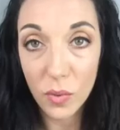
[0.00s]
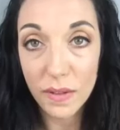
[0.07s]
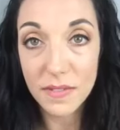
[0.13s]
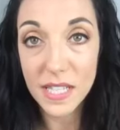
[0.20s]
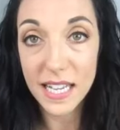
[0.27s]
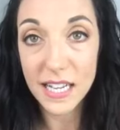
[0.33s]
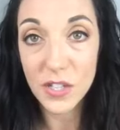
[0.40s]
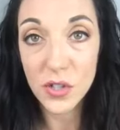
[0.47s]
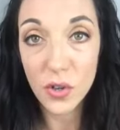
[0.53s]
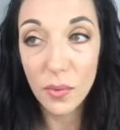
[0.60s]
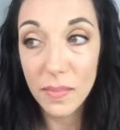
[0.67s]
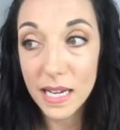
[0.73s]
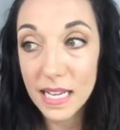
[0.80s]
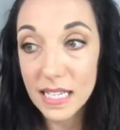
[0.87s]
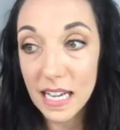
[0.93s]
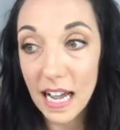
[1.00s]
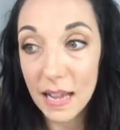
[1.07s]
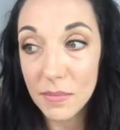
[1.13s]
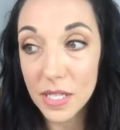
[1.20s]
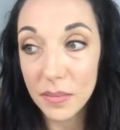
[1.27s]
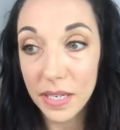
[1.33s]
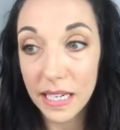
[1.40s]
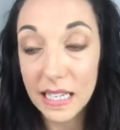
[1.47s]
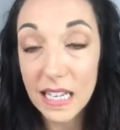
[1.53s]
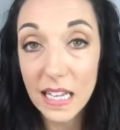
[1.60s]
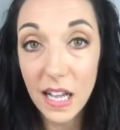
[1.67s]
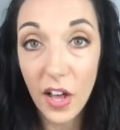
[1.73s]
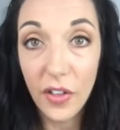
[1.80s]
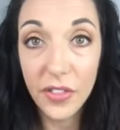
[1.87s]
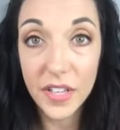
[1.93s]
We've said it so many times, I'm going to
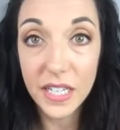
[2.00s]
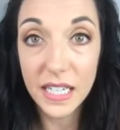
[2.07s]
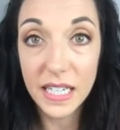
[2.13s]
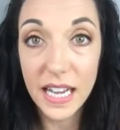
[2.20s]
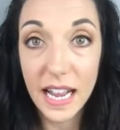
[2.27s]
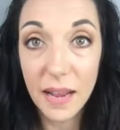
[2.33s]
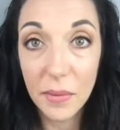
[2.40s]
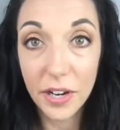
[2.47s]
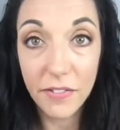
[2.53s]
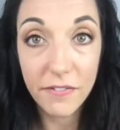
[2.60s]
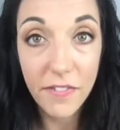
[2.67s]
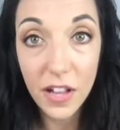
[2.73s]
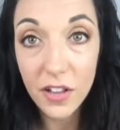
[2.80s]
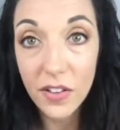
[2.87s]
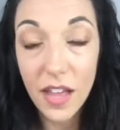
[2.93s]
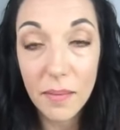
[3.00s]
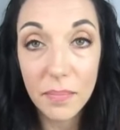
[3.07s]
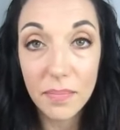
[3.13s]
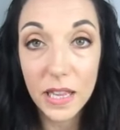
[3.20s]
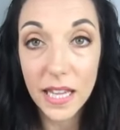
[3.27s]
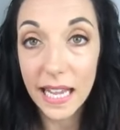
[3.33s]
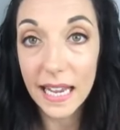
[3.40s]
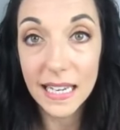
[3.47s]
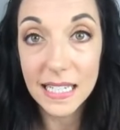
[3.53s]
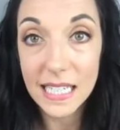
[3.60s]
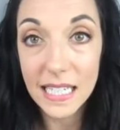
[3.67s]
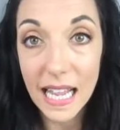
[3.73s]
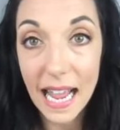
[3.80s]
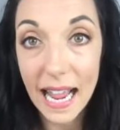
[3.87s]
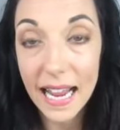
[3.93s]
eat healthy today, I'm going to follow that plan
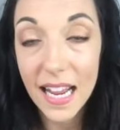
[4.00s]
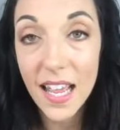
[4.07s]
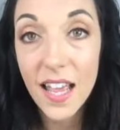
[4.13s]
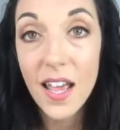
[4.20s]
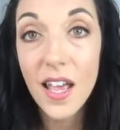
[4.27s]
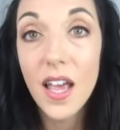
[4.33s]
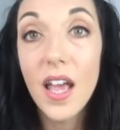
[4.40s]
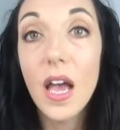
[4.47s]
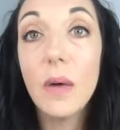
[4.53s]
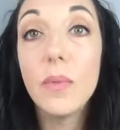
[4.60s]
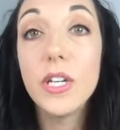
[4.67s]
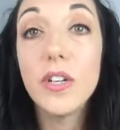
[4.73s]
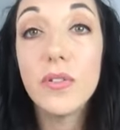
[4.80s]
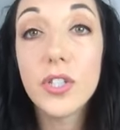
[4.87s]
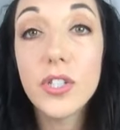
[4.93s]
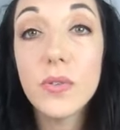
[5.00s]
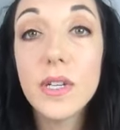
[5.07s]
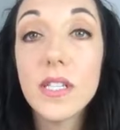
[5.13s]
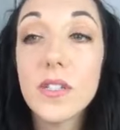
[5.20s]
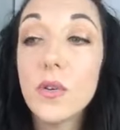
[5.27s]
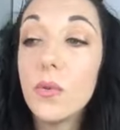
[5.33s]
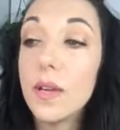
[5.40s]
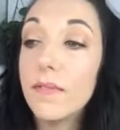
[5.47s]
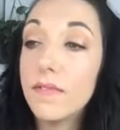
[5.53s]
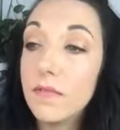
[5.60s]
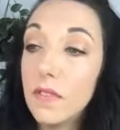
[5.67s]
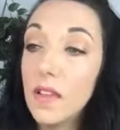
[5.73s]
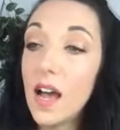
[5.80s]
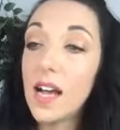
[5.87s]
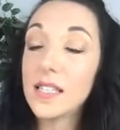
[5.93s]
today, and we don't do it, so we've
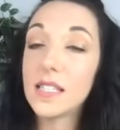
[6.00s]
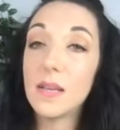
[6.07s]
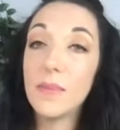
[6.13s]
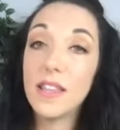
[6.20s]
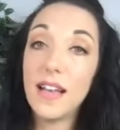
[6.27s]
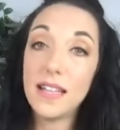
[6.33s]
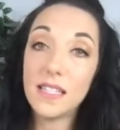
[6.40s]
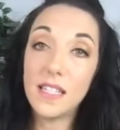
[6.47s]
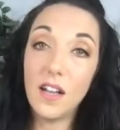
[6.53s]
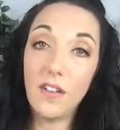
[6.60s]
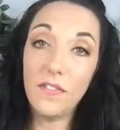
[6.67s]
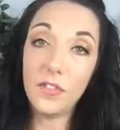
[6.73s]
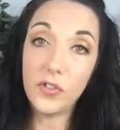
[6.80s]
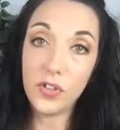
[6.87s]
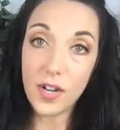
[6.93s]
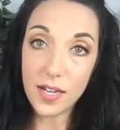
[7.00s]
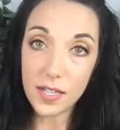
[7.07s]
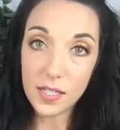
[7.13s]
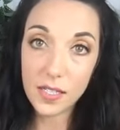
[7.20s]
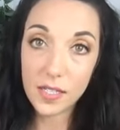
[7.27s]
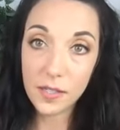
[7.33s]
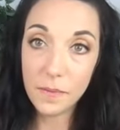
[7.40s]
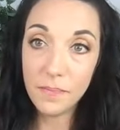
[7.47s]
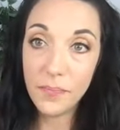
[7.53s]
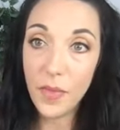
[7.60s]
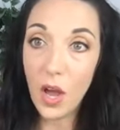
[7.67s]
lost some of that self-trust.